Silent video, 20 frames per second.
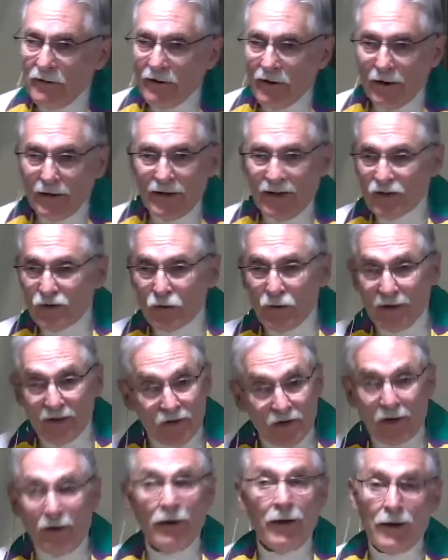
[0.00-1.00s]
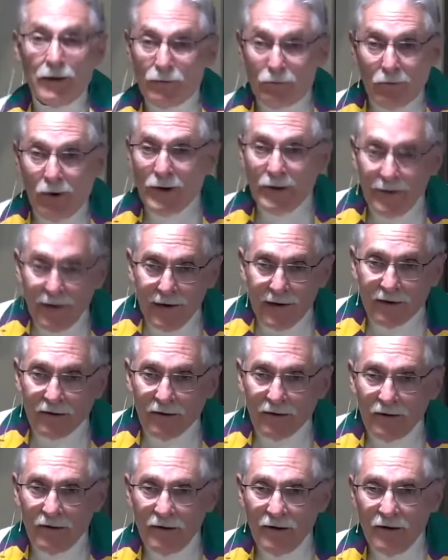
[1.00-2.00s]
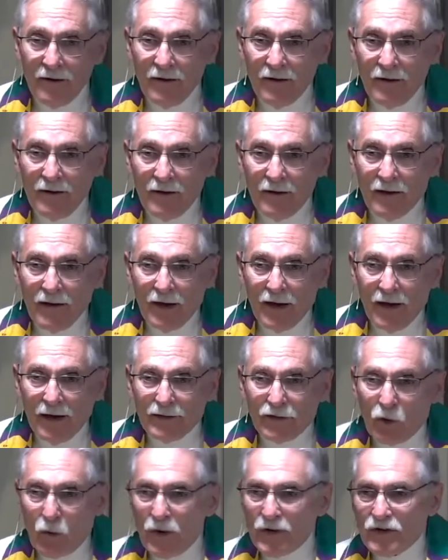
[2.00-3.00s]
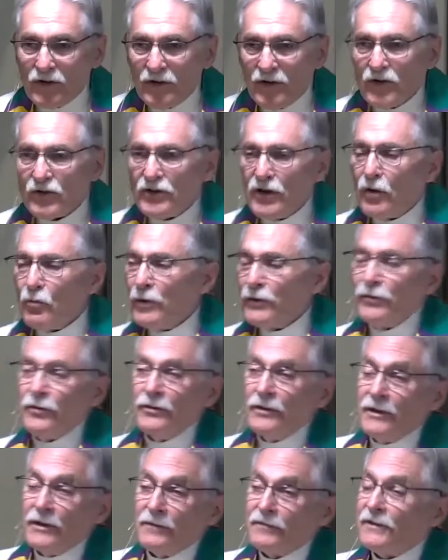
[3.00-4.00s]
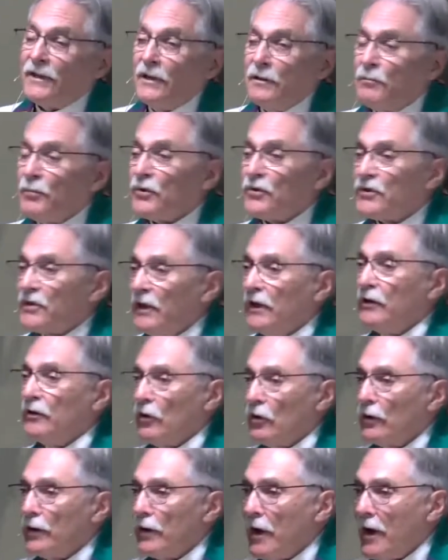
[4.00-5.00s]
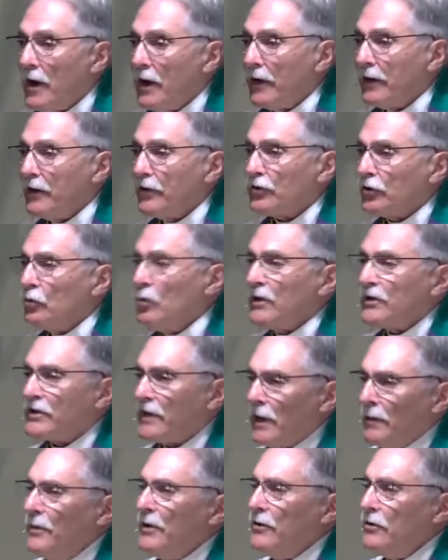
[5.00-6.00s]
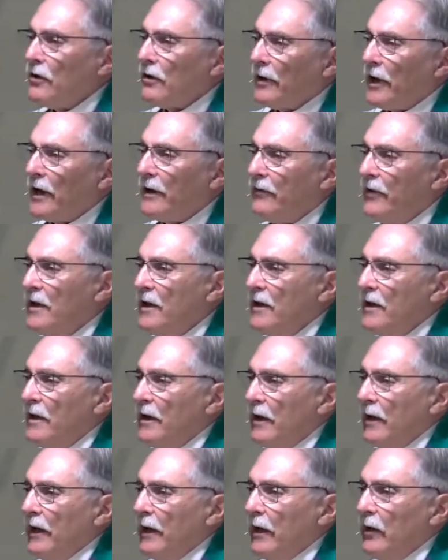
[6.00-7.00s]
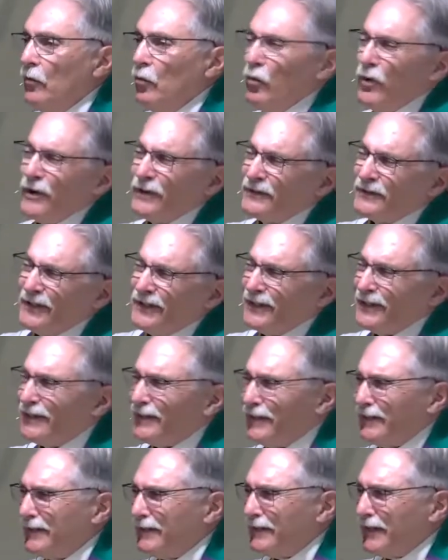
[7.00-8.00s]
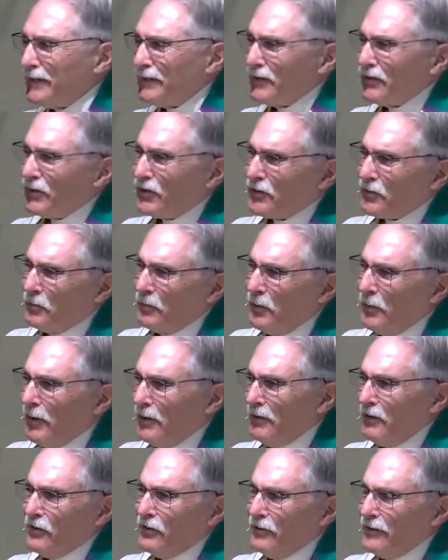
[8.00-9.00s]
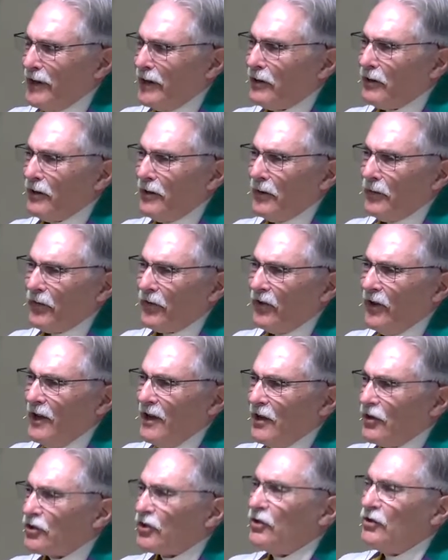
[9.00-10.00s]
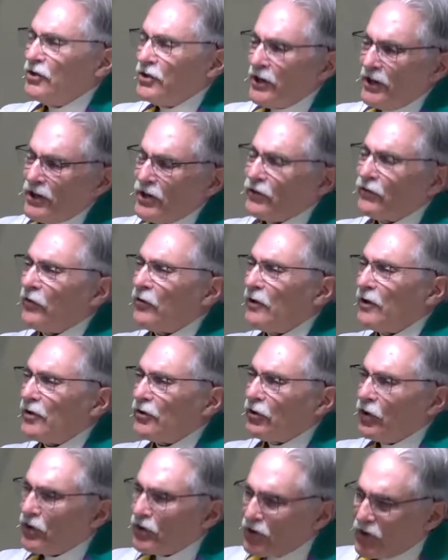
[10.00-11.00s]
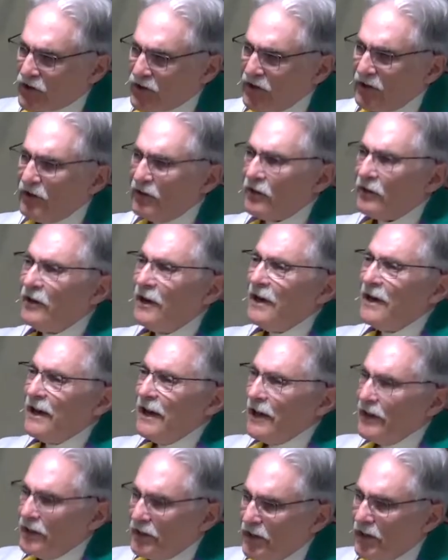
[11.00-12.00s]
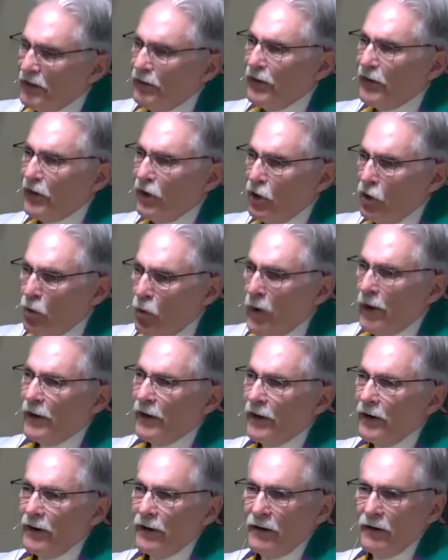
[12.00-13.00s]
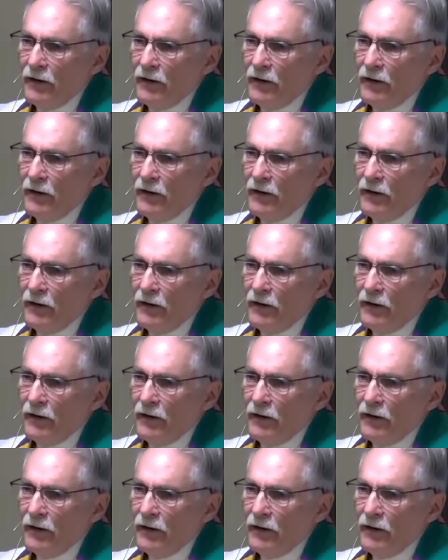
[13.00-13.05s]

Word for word: And guess what? It's a lot right now. And the question is not whether you give 10% or not, it's to examine your life in what the, the biblical narratives suggest for us to consider in giving away.